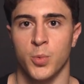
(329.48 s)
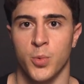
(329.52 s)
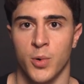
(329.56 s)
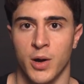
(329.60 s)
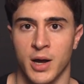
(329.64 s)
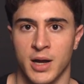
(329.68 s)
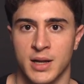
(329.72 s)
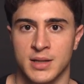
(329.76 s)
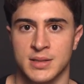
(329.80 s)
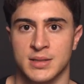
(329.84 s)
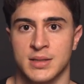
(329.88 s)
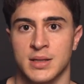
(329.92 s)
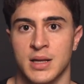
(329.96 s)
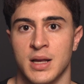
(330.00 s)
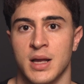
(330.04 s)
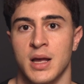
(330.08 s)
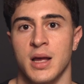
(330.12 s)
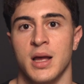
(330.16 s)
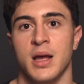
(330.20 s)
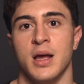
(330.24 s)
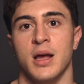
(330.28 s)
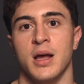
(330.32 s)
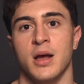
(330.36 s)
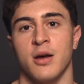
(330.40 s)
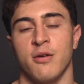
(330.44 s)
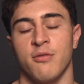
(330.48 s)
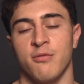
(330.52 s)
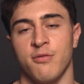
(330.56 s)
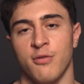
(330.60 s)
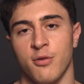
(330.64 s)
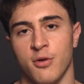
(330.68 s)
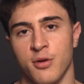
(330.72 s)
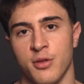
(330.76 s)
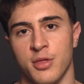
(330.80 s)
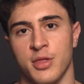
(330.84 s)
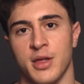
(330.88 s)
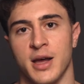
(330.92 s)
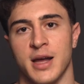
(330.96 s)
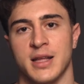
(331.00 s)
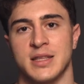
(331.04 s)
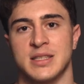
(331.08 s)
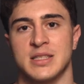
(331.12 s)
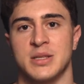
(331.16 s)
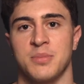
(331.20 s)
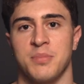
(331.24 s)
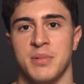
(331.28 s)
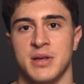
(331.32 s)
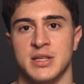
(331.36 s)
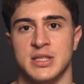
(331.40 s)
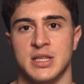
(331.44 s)
ones for that
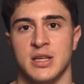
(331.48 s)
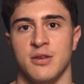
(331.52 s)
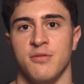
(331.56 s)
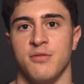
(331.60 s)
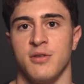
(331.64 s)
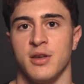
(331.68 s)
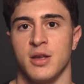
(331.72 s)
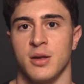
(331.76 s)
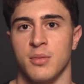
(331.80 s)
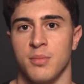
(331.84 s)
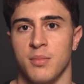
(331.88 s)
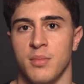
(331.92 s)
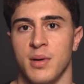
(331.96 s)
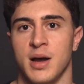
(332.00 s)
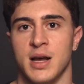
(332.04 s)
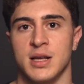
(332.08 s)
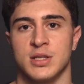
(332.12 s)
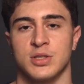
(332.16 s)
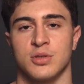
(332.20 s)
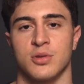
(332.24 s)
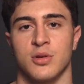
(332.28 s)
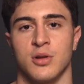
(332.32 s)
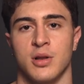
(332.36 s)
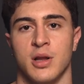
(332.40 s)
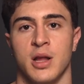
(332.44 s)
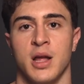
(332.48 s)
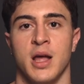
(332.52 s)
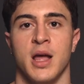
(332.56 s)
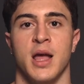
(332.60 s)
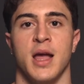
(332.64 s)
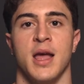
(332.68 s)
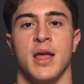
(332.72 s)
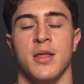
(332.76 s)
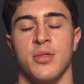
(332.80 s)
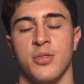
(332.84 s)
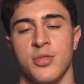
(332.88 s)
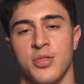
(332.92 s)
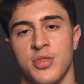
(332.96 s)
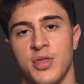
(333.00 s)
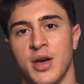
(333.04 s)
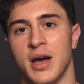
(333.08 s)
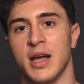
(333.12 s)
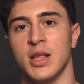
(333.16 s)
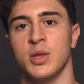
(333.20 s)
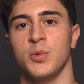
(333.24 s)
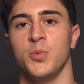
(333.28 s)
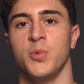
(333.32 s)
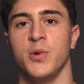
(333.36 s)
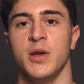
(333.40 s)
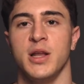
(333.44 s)
specific muscle, and
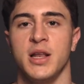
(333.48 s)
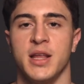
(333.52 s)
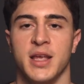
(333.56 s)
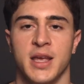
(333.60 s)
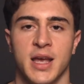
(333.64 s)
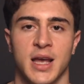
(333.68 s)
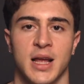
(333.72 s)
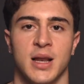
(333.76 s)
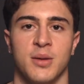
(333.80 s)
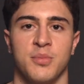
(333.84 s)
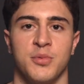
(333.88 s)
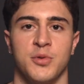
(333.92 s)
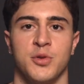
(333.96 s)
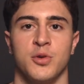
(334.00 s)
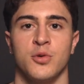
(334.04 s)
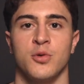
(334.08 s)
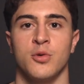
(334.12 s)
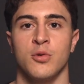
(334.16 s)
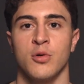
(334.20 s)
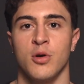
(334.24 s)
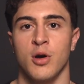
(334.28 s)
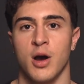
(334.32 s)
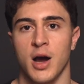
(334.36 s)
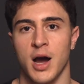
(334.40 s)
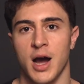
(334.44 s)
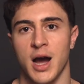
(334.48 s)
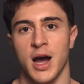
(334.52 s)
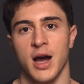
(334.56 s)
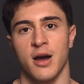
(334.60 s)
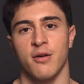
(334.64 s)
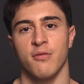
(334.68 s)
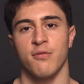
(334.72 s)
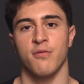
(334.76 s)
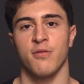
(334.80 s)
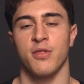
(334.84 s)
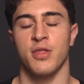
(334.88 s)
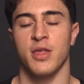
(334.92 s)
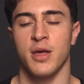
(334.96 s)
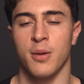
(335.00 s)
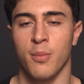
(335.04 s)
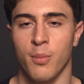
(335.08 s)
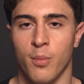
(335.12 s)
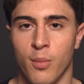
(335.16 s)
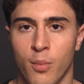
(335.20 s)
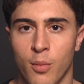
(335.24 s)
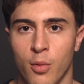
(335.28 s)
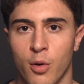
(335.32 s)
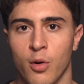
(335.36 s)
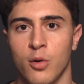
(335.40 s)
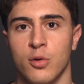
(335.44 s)
that will help you have the
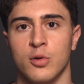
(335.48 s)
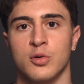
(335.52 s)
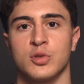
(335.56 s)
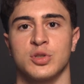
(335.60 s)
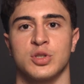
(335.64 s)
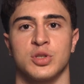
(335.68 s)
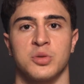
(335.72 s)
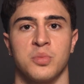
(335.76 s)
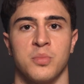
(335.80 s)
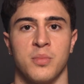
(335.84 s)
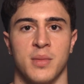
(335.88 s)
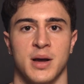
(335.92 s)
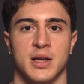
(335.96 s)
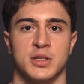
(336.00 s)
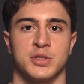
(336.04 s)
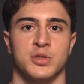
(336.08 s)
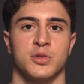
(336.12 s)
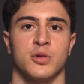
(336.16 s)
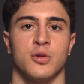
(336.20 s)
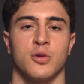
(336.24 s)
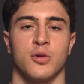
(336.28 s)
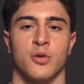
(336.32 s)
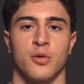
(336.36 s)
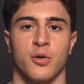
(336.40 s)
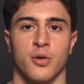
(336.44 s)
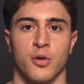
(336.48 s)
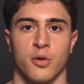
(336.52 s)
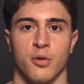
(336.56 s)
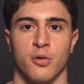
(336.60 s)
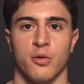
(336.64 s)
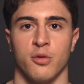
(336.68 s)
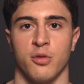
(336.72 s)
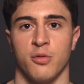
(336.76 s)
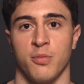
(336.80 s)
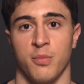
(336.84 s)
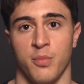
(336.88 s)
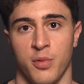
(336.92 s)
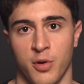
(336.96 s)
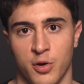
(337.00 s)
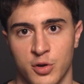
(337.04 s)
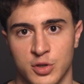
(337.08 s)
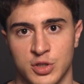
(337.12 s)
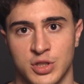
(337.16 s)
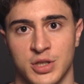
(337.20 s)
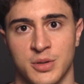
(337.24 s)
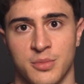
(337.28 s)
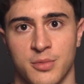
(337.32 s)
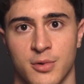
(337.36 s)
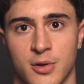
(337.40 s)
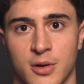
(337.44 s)
most muscle growth
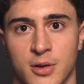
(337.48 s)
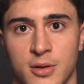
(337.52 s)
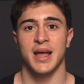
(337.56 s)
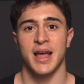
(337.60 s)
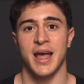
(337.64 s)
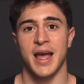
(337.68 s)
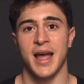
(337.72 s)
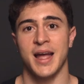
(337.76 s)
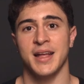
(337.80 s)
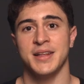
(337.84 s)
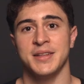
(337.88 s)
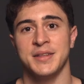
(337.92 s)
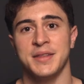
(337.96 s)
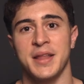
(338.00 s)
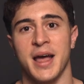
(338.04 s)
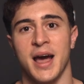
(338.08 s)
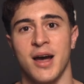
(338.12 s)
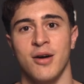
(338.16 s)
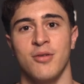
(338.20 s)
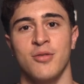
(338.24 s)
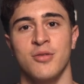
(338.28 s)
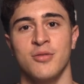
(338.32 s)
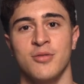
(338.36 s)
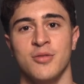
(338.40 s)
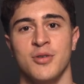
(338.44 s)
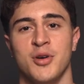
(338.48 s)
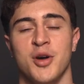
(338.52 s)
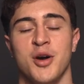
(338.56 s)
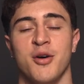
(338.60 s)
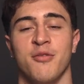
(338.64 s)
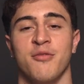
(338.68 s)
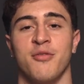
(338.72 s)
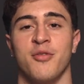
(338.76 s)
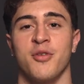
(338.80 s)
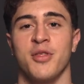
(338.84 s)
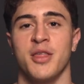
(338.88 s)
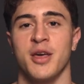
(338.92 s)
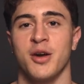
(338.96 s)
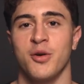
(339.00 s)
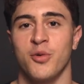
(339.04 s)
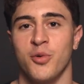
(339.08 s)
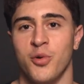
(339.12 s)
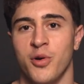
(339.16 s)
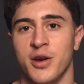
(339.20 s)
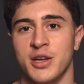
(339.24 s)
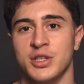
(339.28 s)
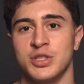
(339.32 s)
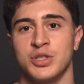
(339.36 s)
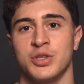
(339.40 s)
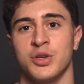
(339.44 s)
possible. And now for the
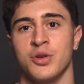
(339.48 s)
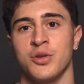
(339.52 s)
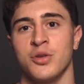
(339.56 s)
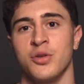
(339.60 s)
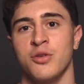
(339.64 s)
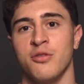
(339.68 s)
question